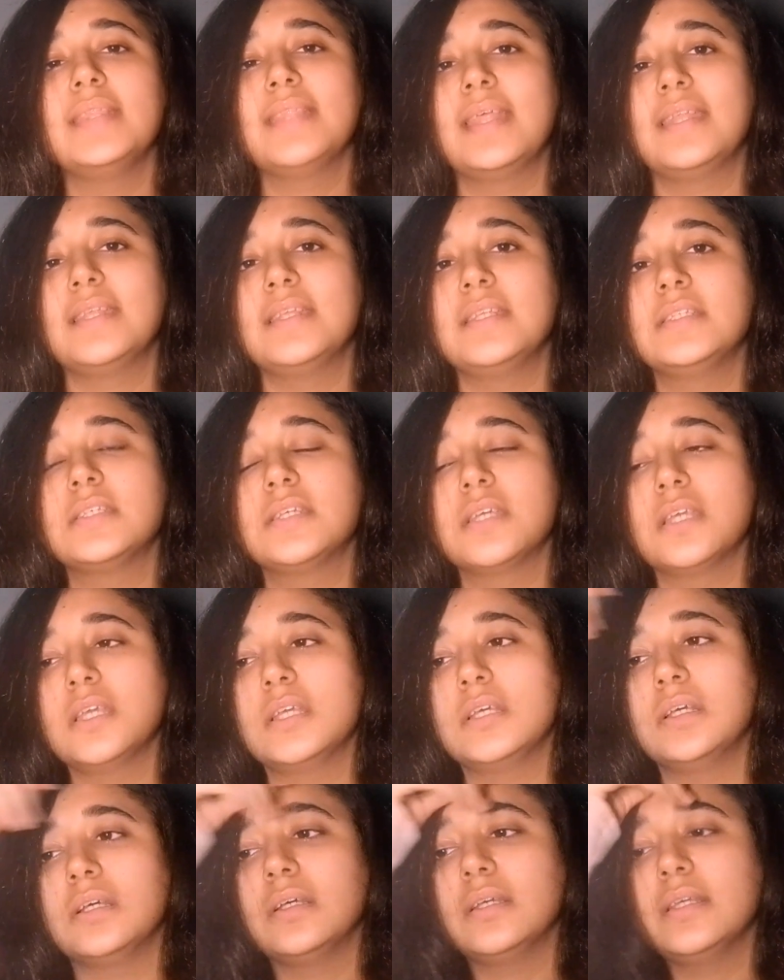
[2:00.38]
that it
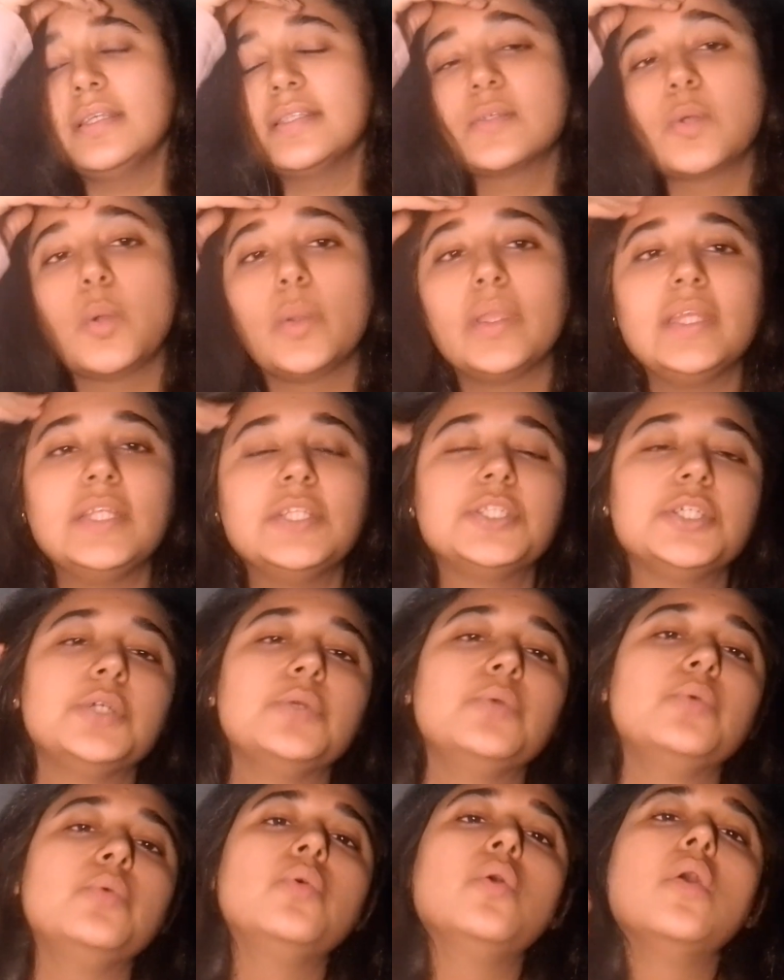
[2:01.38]
is going
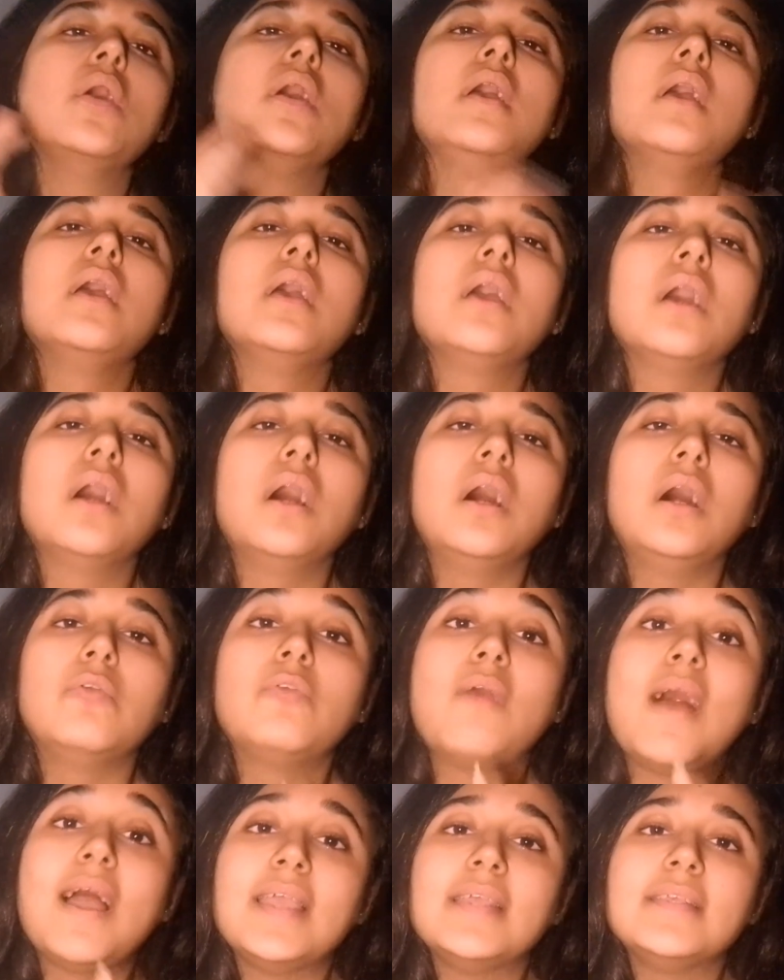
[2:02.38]
to
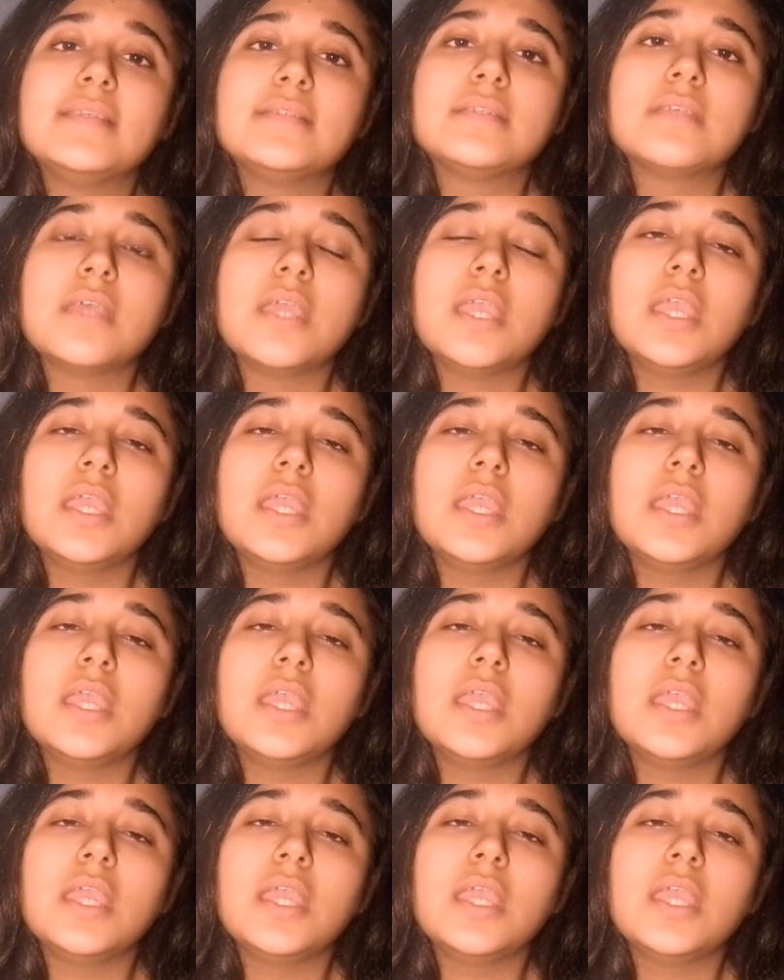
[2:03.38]
arise,